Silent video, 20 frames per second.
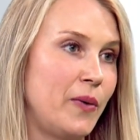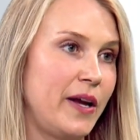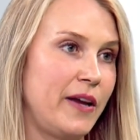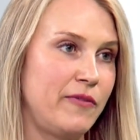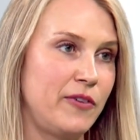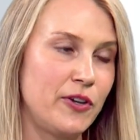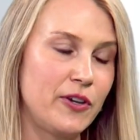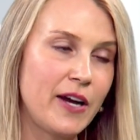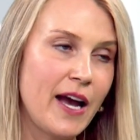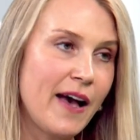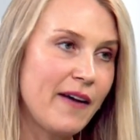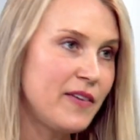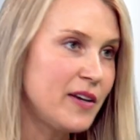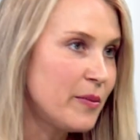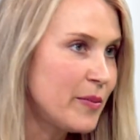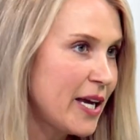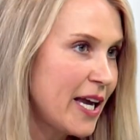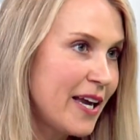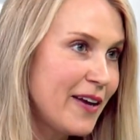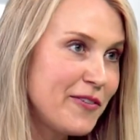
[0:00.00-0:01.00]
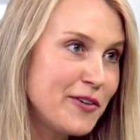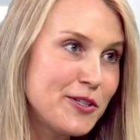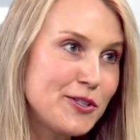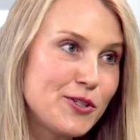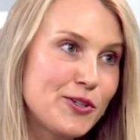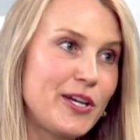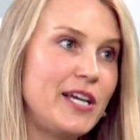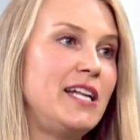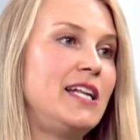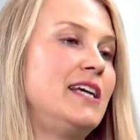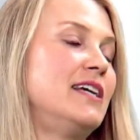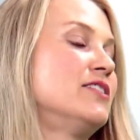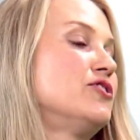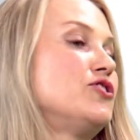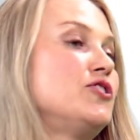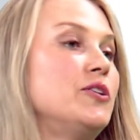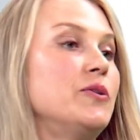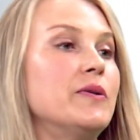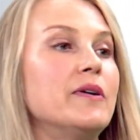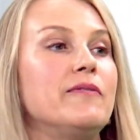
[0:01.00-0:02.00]
if you're having a behavior and training
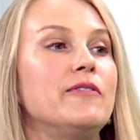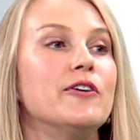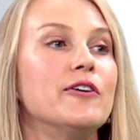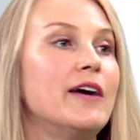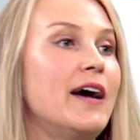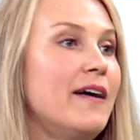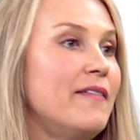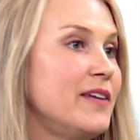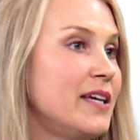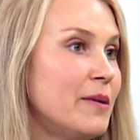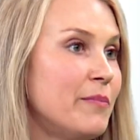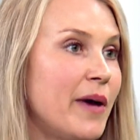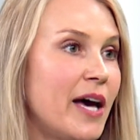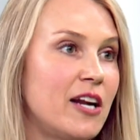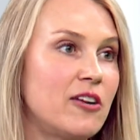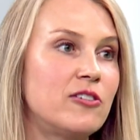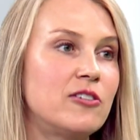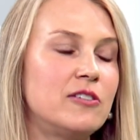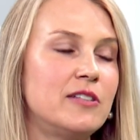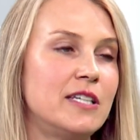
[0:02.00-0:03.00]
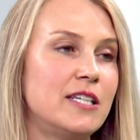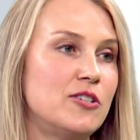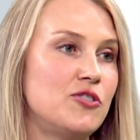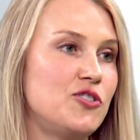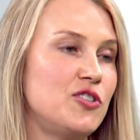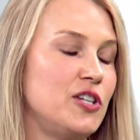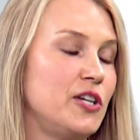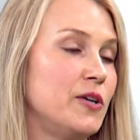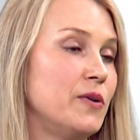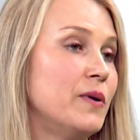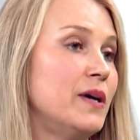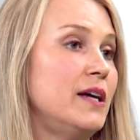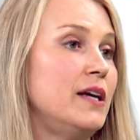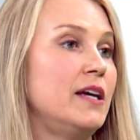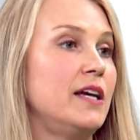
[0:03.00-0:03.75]
issue, if you're having a medical issue,